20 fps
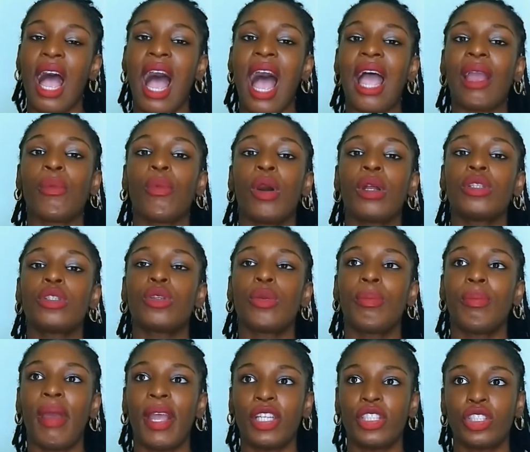I want to
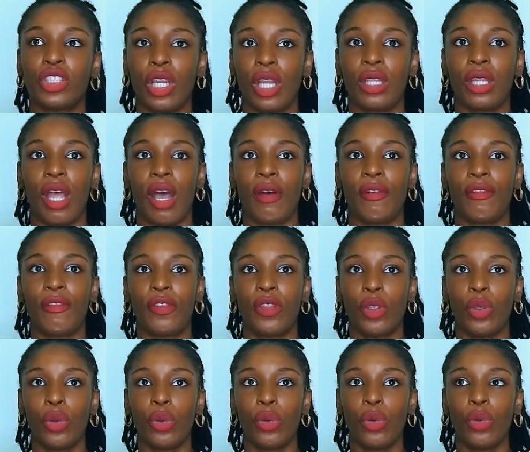mention a
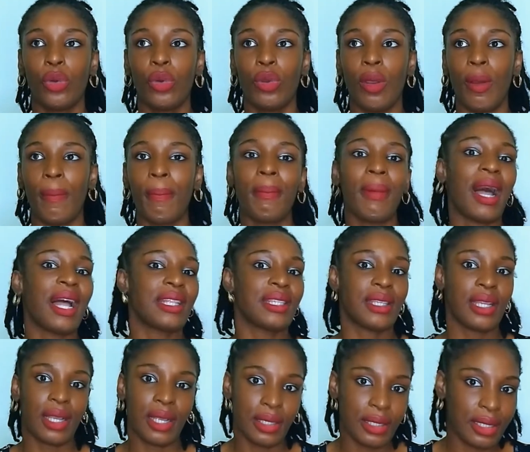few
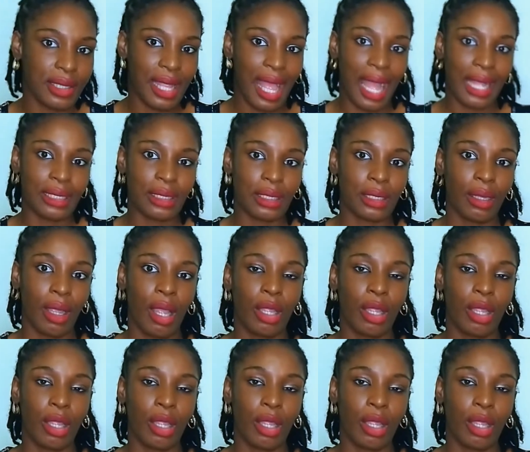matters that